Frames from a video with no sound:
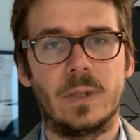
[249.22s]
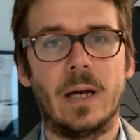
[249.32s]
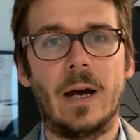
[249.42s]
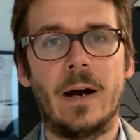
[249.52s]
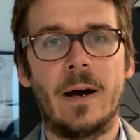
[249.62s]

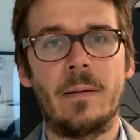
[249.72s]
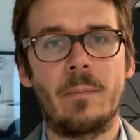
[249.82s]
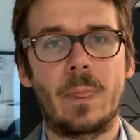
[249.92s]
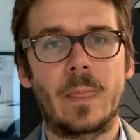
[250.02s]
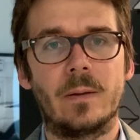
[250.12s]

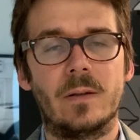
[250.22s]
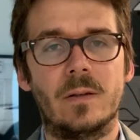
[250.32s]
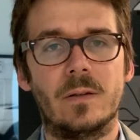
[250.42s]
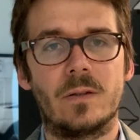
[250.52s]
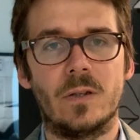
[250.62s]

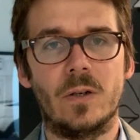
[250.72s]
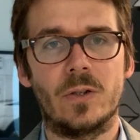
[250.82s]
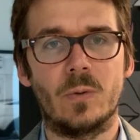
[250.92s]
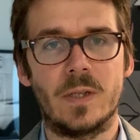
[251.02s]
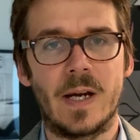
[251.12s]

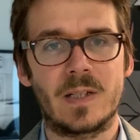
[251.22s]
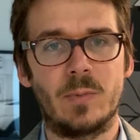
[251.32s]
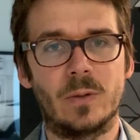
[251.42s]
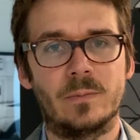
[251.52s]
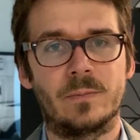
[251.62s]
to a tax
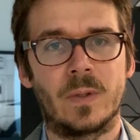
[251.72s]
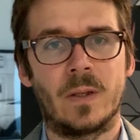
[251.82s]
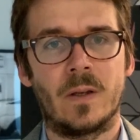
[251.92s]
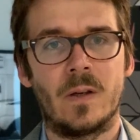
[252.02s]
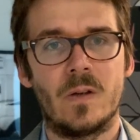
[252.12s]
bill.
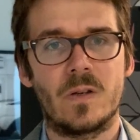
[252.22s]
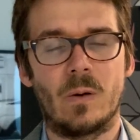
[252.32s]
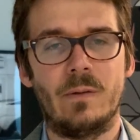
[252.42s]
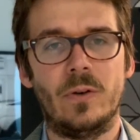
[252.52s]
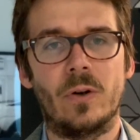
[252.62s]
So
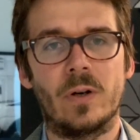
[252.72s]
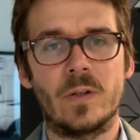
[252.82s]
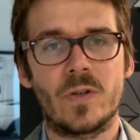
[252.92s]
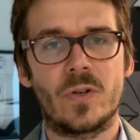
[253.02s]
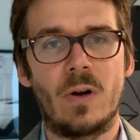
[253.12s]
if you're an
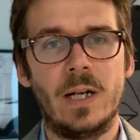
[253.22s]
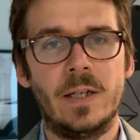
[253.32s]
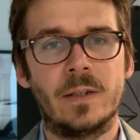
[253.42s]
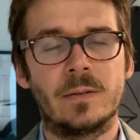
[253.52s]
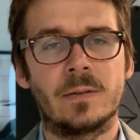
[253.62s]

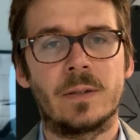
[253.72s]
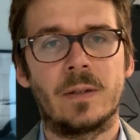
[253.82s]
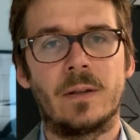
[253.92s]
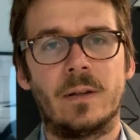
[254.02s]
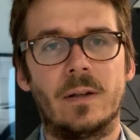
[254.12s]
Australian
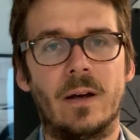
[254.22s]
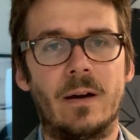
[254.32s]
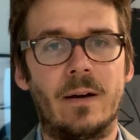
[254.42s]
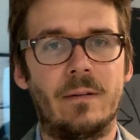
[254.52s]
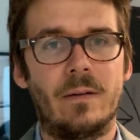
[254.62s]

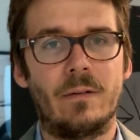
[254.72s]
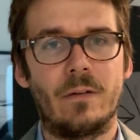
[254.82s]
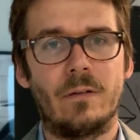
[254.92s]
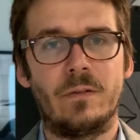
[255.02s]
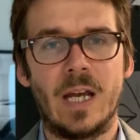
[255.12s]
a
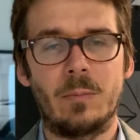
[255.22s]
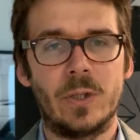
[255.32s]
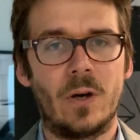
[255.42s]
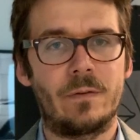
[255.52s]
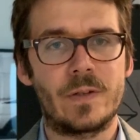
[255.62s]

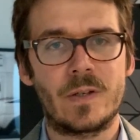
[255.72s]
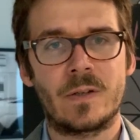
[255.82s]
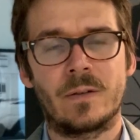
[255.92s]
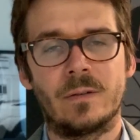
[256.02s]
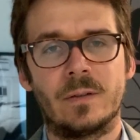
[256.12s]
family
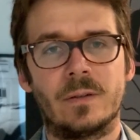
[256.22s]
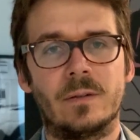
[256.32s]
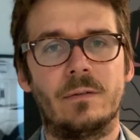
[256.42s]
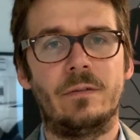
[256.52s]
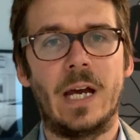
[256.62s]
office
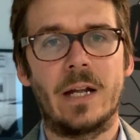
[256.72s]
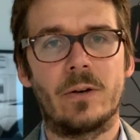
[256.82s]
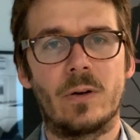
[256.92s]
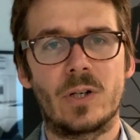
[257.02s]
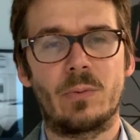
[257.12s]

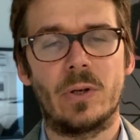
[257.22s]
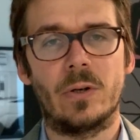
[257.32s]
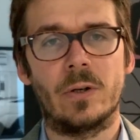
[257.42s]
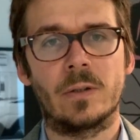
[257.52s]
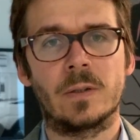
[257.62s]
founder
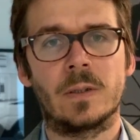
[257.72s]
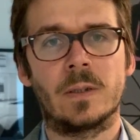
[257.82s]
entrepreneur